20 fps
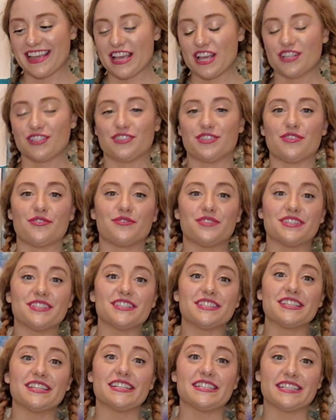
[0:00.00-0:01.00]
So this is
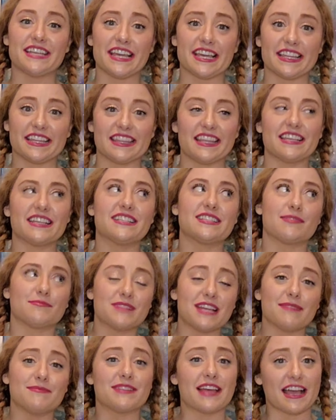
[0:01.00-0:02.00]
going to take,
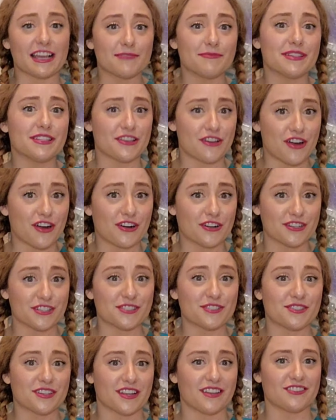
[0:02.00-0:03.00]
sometimes that can be the
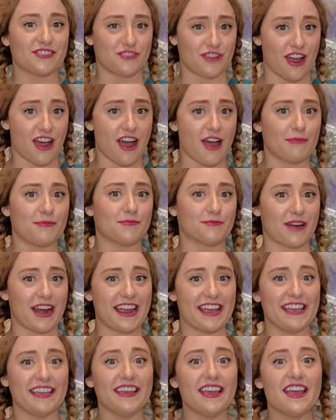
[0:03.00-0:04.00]
hardest job,
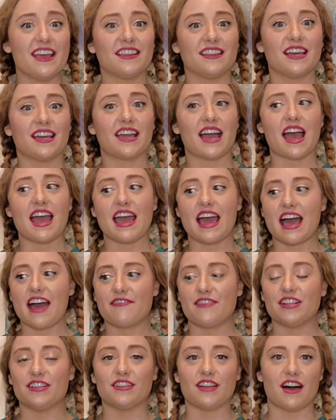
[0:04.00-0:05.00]
right? Like I've
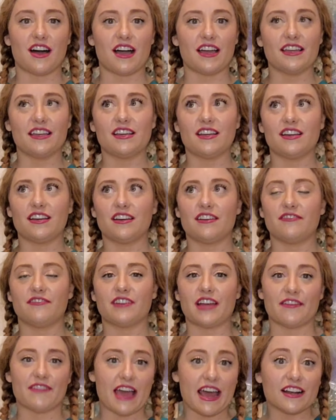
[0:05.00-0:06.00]
had a lot
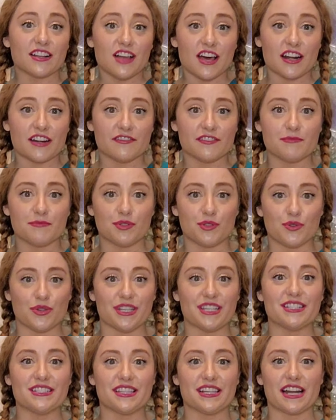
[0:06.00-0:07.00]
of
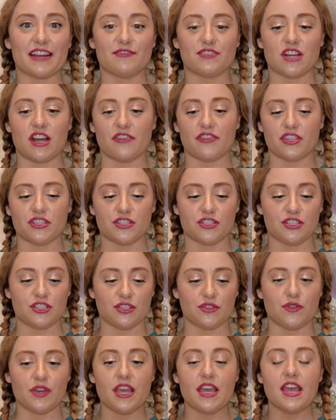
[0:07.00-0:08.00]
employees that I've taught this
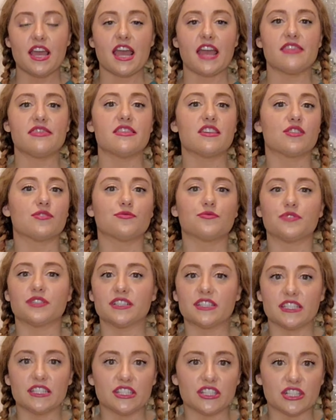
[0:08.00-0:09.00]
to, and they're
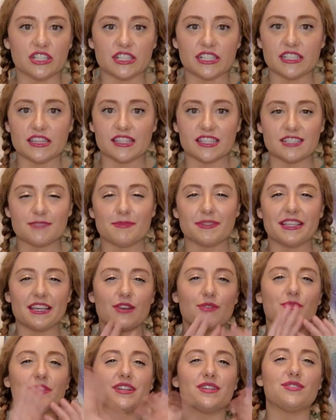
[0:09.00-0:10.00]
really good at this, but they
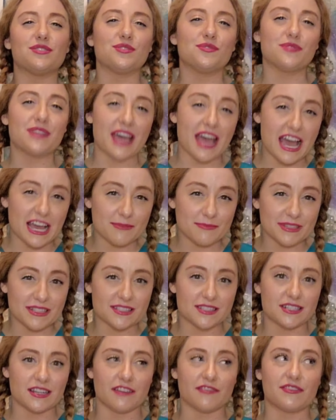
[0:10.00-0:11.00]
don't want to do the admin
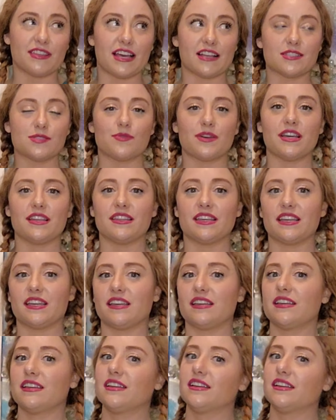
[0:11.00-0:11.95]
stuff. That's why they,